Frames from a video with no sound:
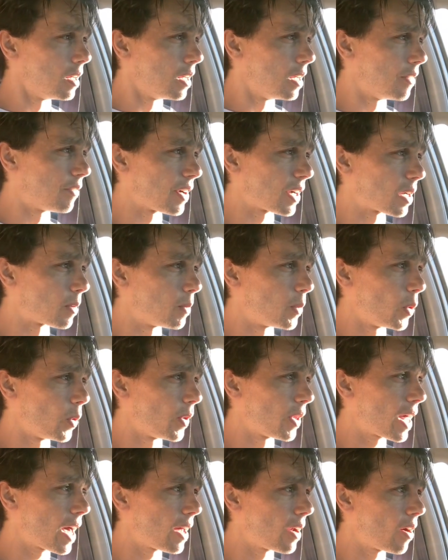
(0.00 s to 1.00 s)
If I can
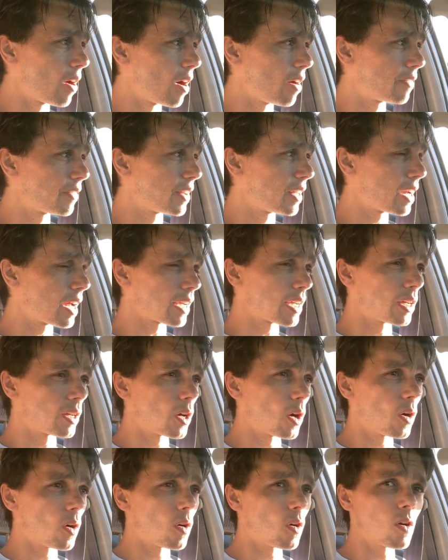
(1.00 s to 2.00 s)
pull that off, then I can
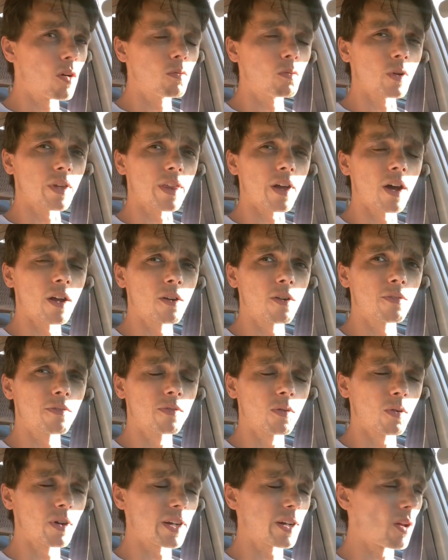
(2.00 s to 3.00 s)
go home with
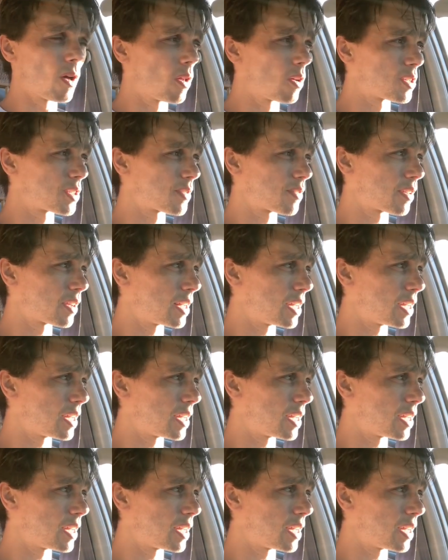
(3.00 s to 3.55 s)
$140 for